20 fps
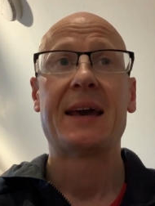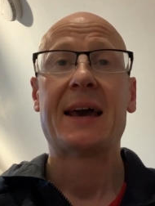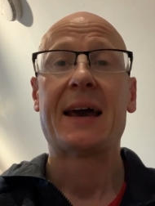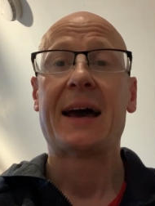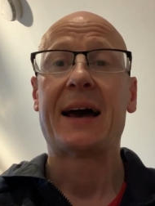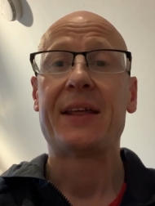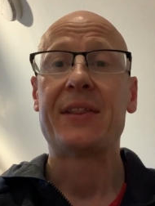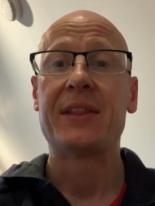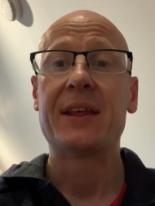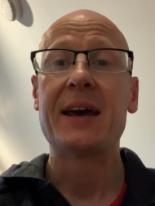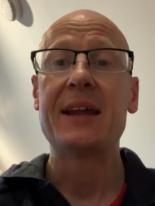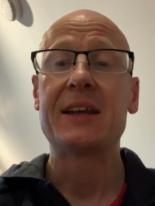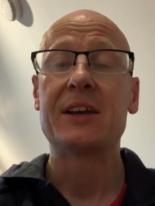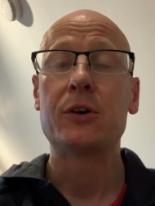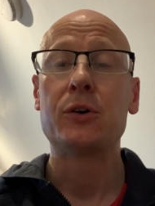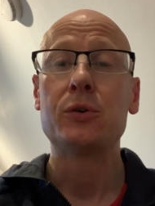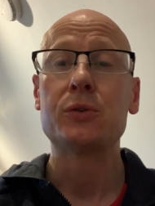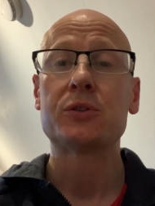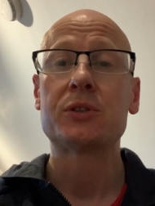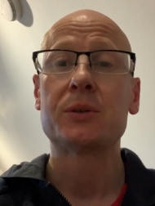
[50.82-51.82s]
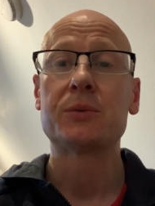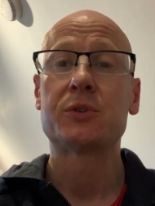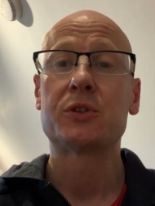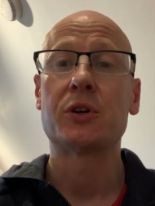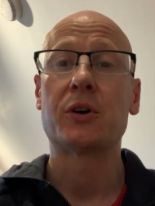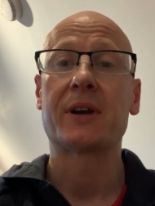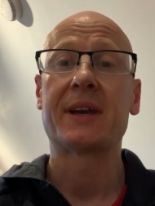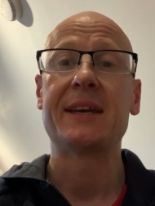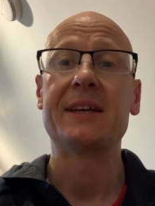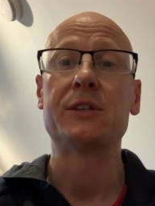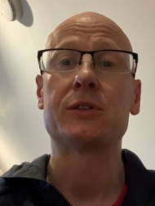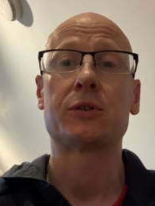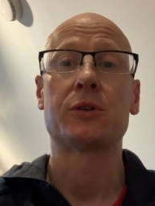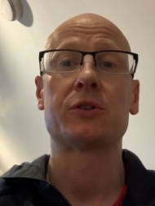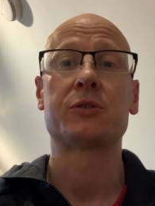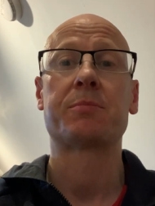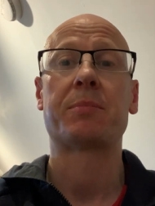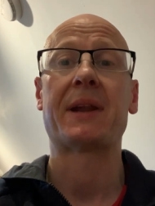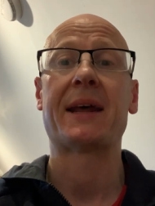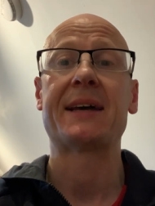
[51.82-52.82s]
And then he also took
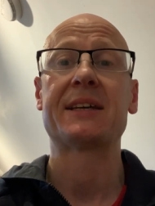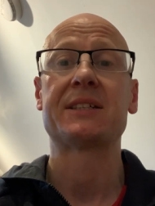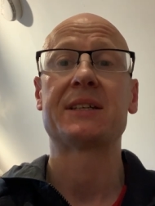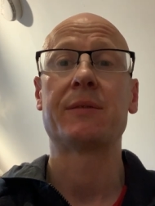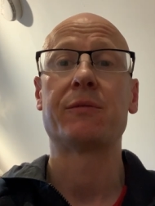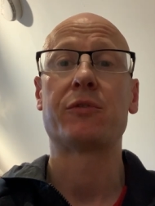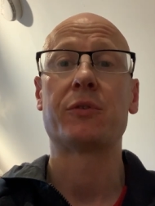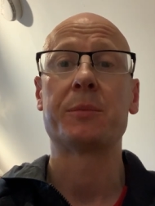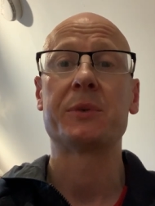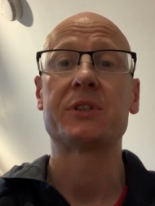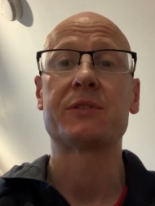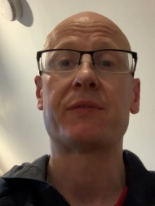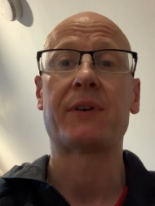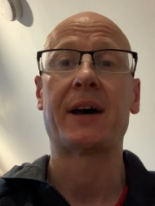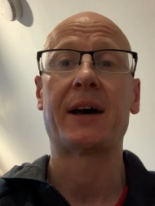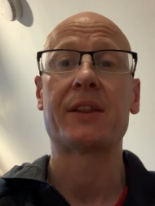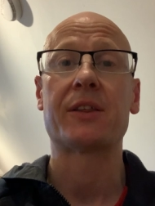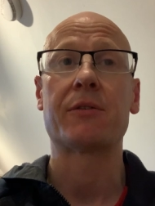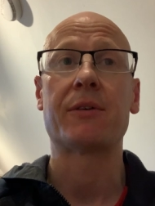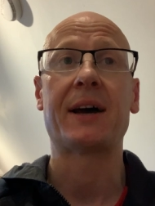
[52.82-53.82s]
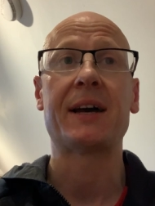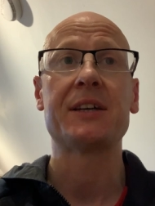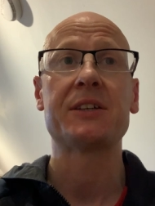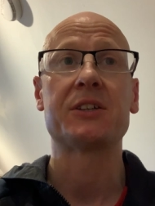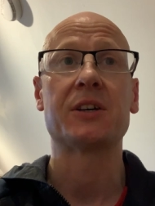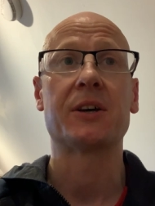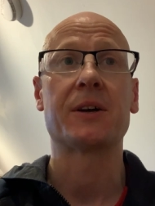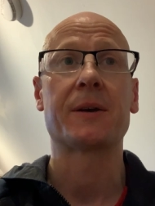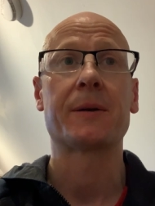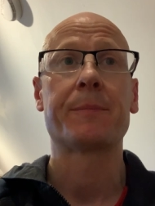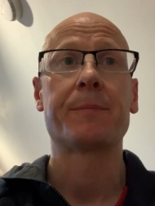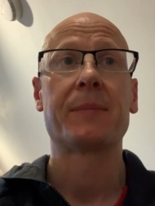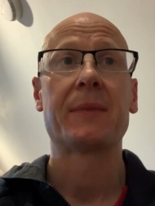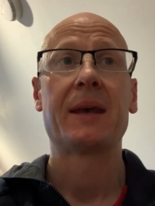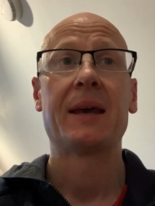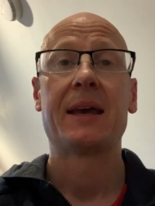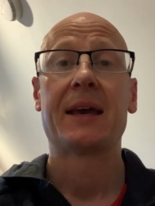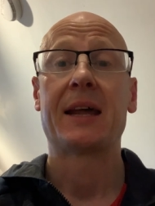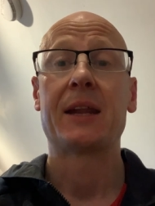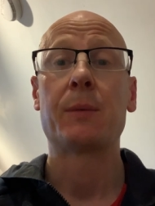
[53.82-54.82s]
Esau's blessing from his father Isaac.
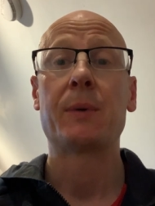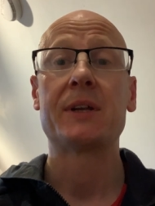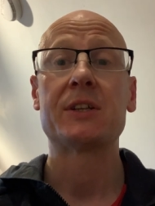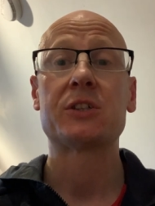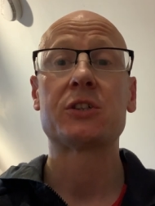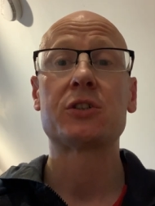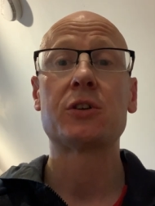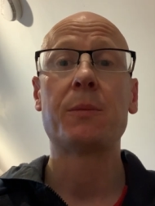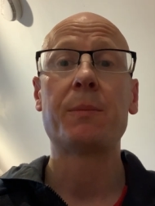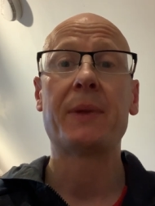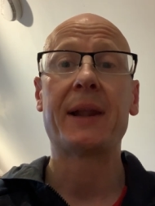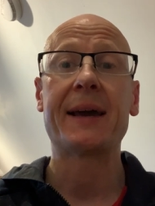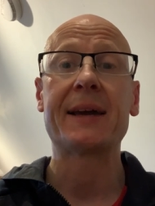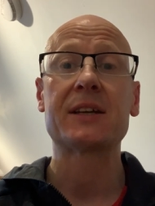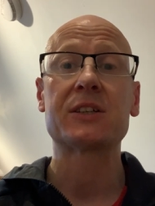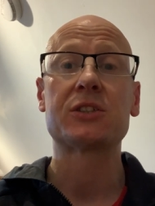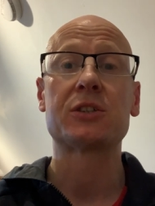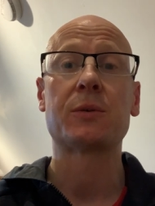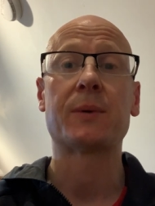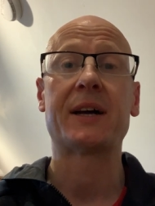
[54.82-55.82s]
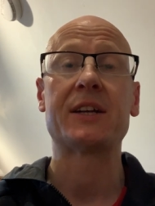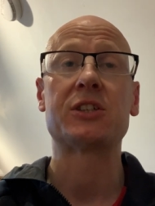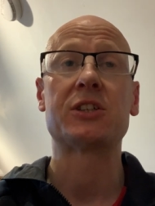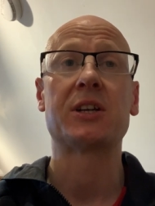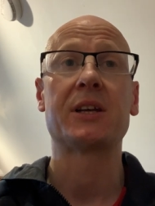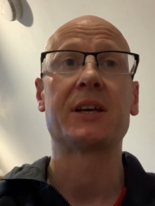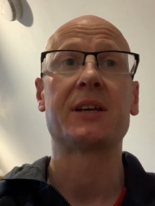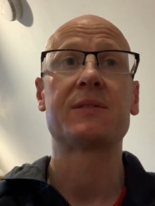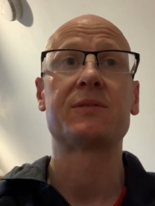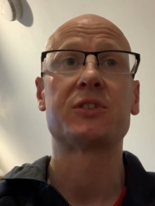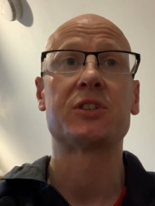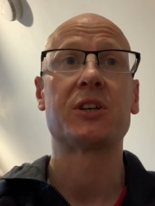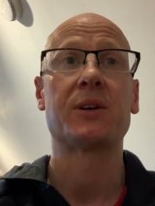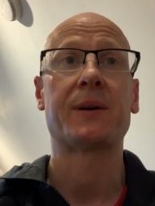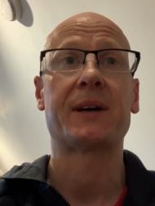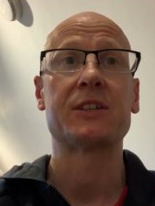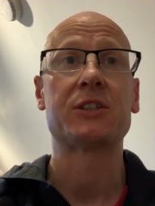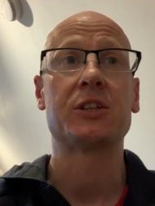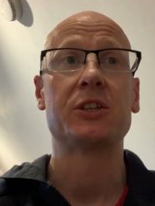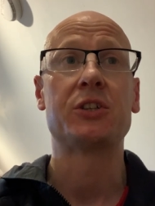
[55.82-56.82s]
And he went to some lengths to actually
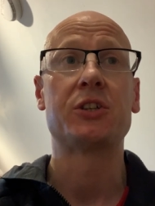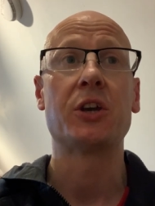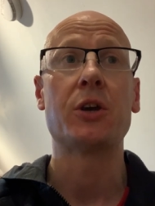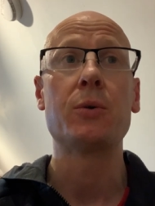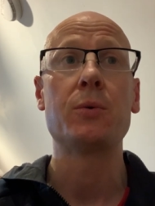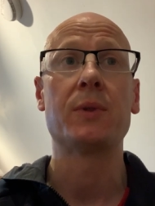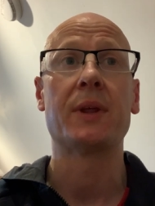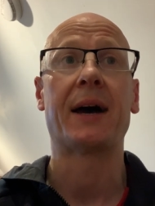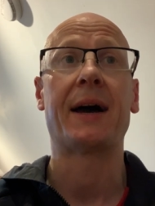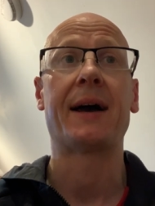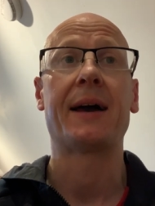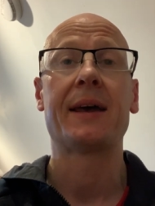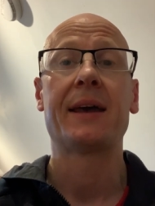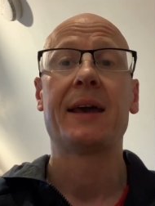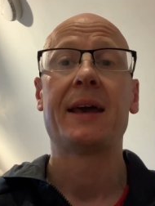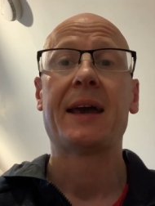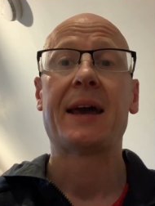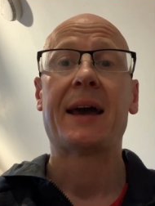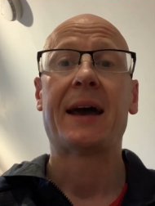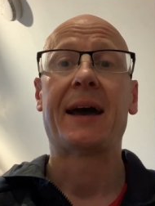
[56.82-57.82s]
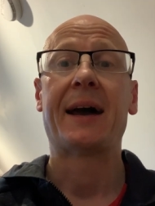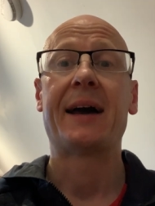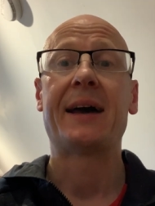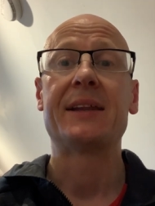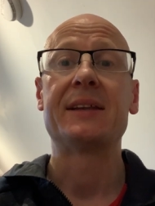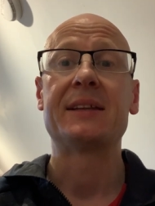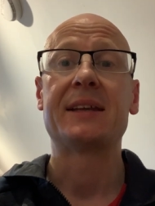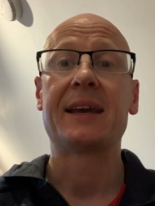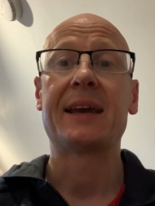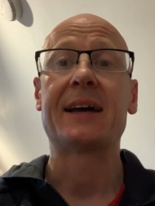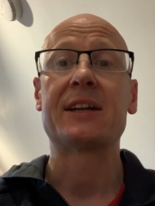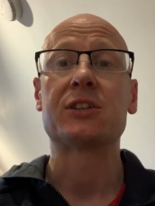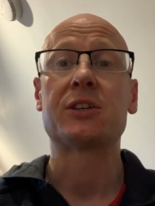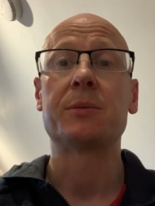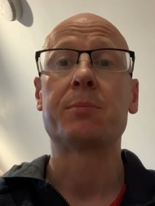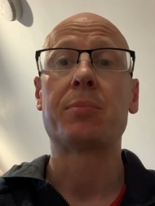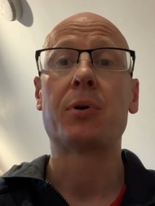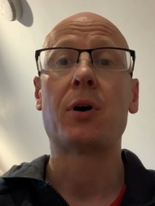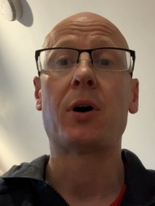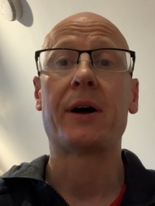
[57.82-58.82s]
do that, and he actually
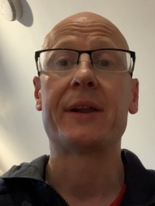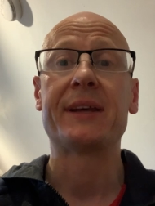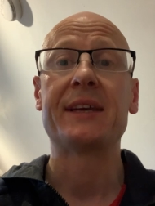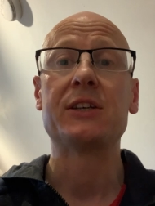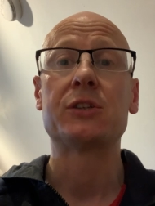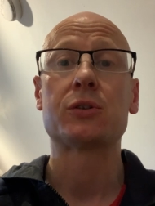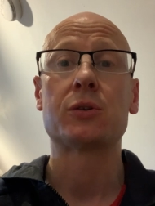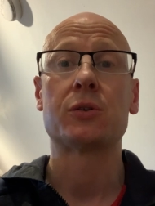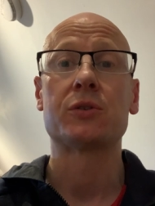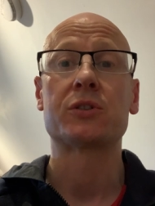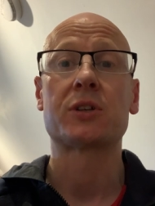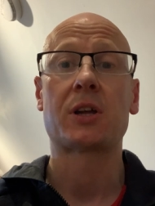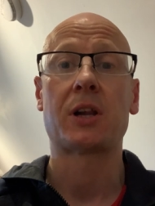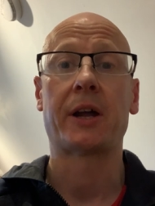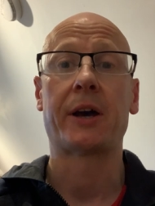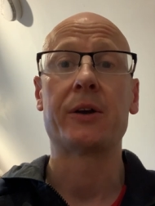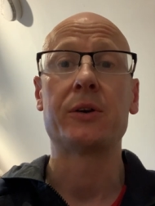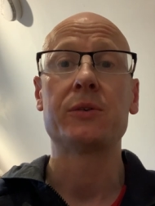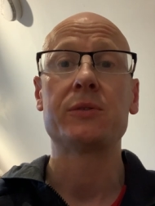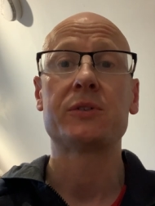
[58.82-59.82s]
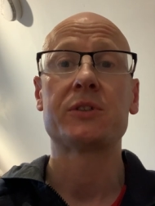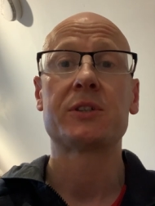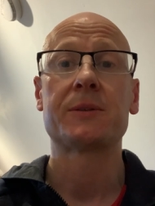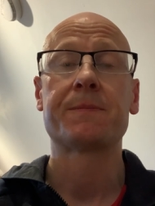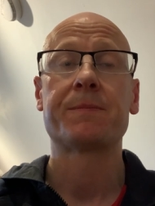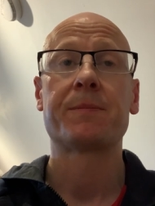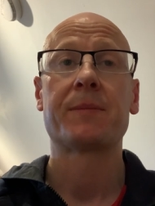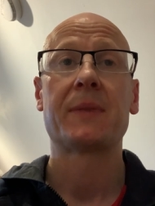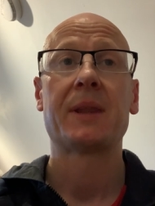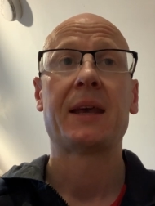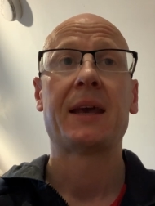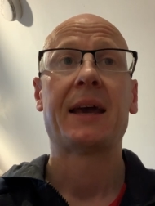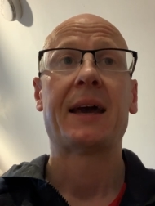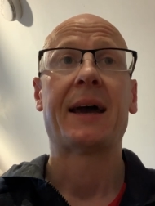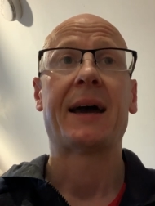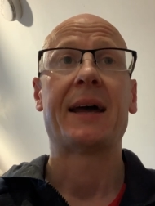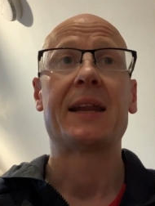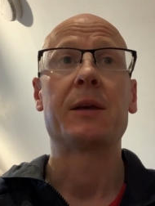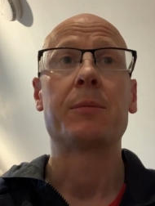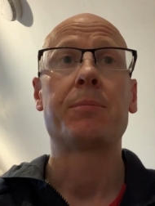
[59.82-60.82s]
put on Esau's clothes,
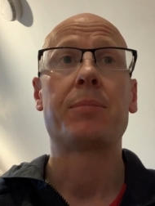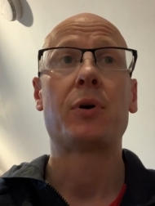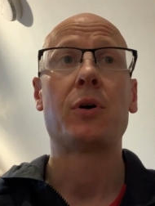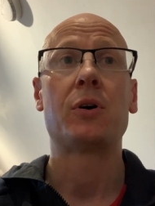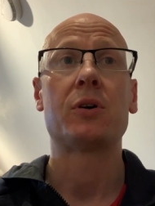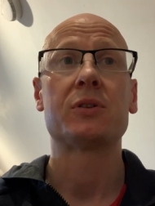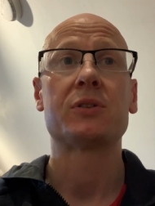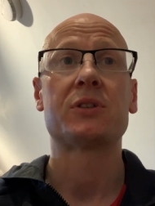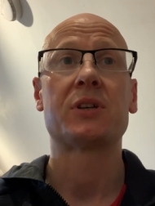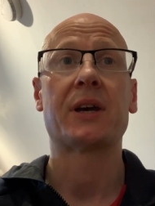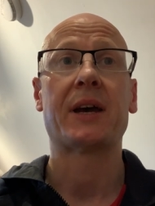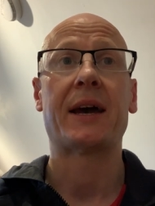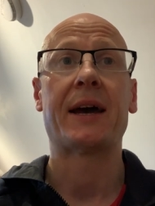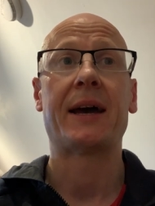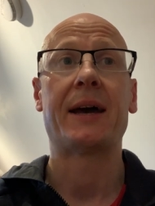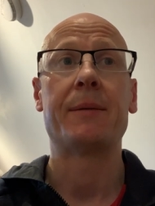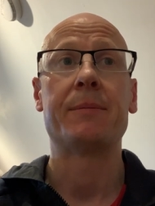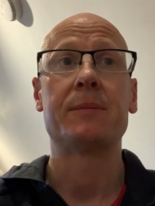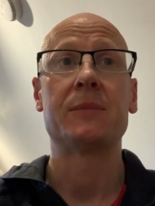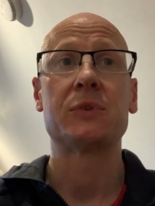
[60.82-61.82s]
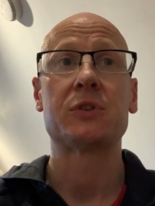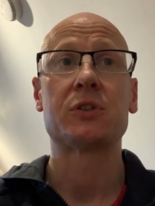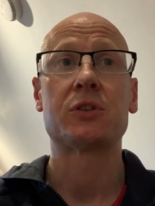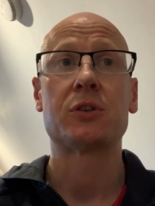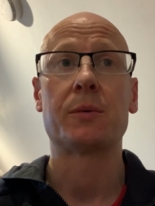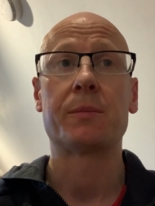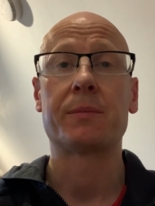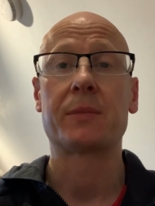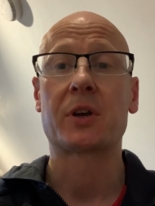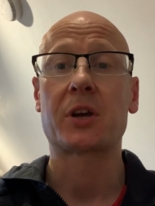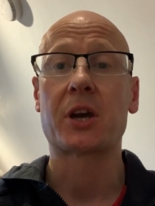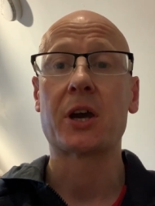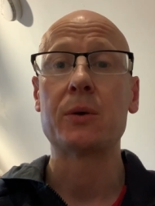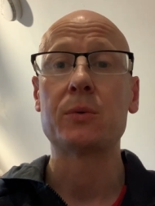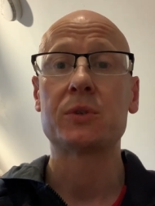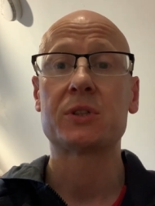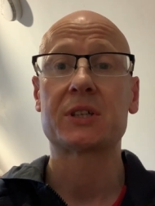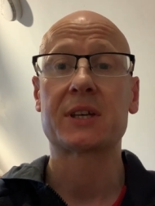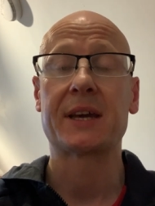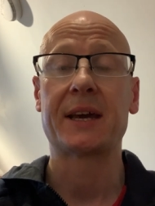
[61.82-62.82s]
and he put some
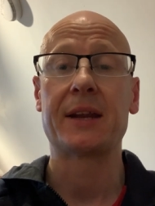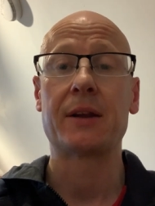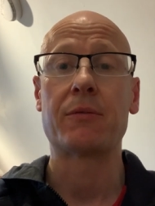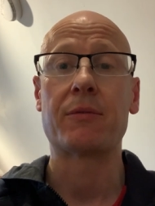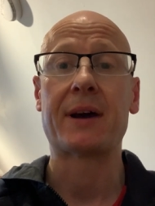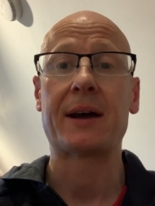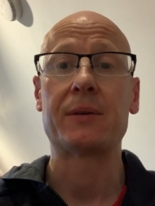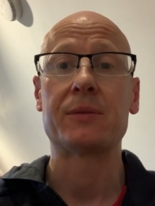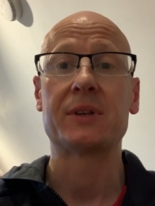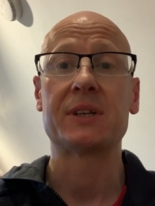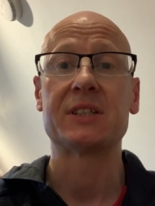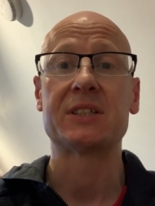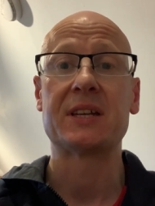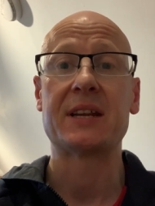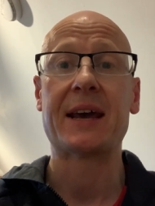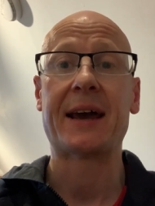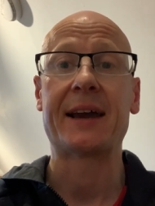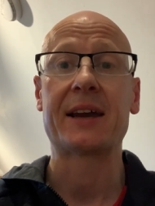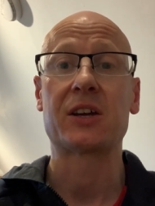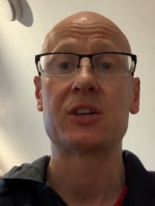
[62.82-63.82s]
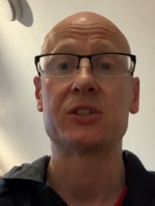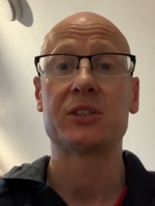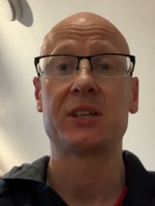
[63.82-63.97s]
goat skin around his neck because